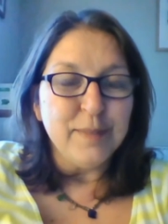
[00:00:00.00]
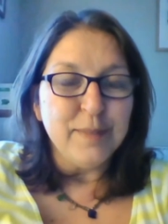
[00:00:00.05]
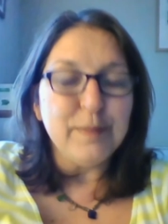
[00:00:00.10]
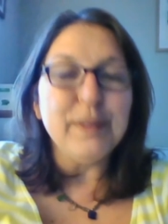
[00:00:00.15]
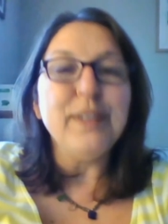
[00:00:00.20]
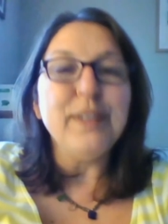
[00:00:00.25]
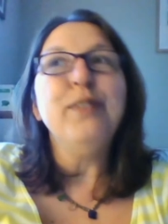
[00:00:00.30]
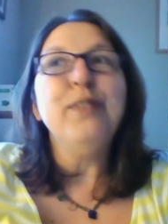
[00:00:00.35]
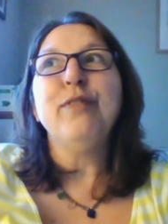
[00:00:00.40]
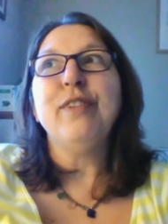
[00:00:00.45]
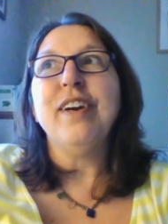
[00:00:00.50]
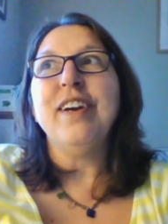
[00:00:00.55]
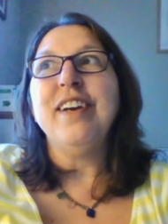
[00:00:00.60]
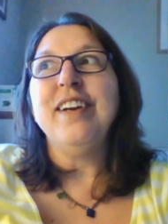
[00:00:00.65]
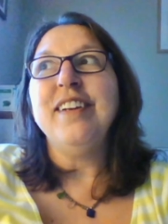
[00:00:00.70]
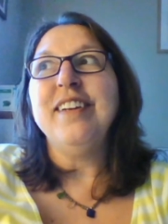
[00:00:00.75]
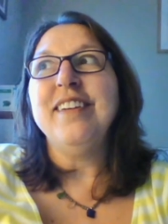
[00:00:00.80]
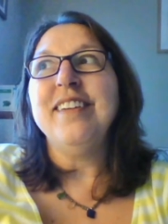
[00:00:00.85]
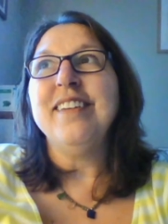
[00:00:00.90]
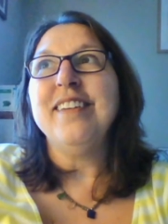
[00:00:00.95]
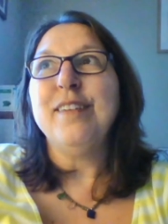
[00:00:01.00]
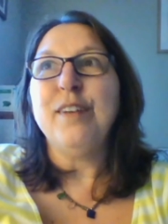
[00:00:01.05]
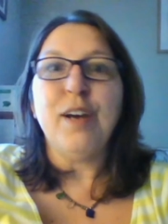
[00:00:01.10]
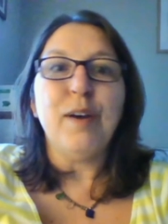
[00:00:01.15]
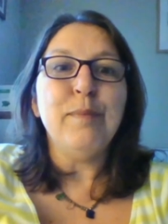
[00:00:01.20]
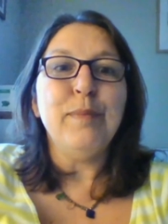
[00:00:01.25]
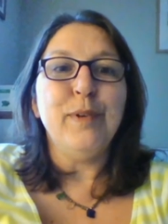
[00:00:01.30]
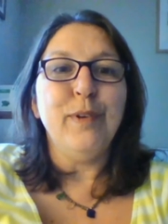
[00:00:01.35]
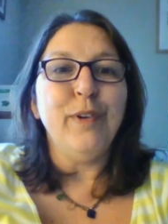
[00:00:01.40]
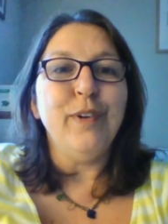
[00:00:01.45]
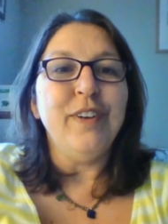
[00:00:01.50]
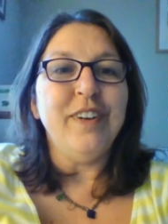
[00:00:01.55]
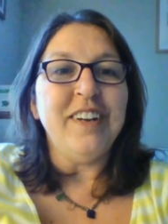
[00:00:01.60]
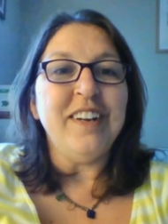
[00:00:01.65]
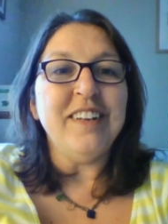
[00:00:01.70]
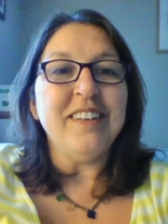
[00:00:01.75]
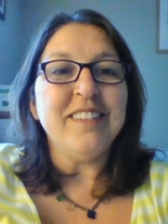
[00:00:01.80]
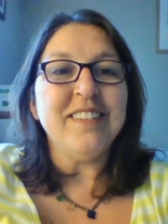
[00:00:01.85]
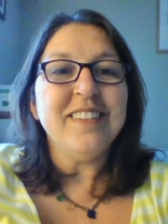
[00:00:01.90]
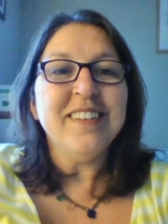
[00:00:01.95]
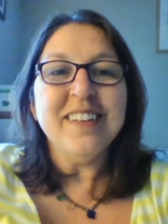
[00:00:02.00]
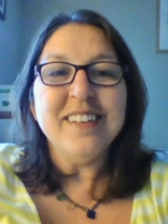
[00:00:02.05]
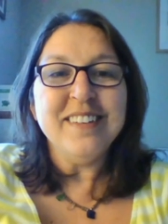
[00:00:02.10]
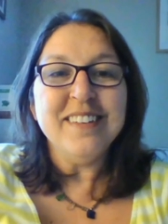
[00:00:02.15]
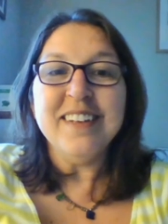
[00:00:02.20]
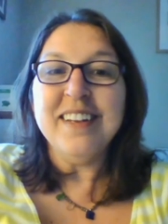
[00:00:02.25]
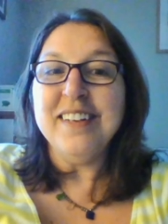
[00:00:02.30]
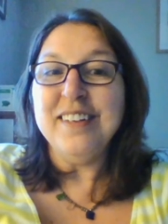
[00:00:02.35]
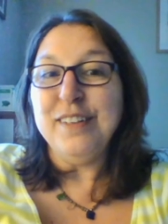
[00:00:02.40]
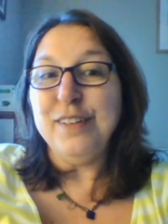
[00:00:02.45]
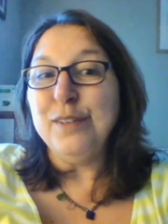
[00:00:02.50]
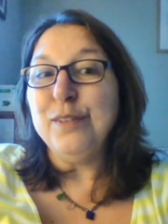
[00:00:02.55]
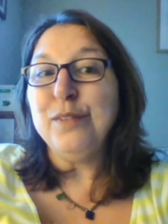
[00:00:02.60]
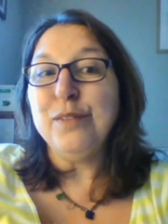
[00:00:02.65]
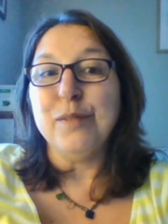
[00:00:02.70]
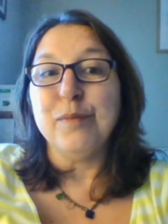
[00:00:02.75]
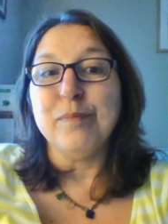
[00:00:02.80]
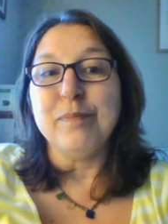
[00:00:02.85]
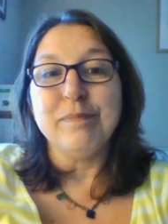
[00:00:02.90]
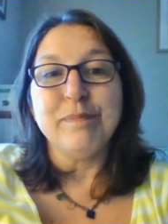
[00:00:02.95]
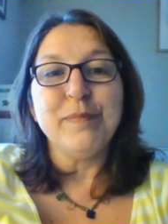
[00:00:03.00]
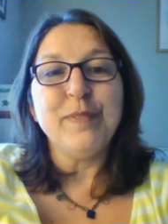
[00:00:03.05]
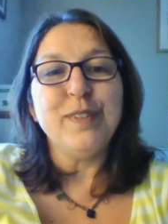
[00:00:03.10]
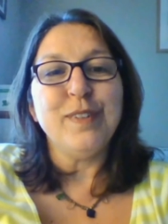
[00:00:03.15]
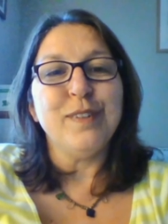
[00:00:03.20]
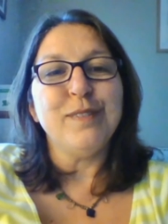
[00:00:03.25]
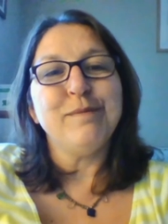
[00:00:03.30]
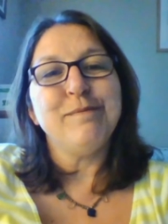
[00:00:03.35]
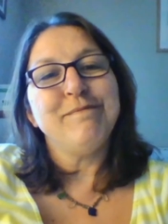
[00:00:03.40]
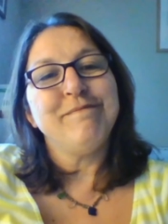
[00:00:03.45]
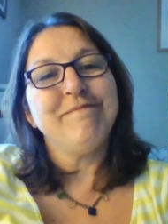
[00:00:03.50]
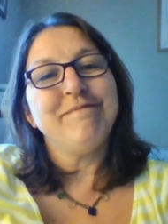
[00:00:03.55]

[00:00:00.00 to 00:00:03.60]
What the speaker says: but you find opportunities and you use them, so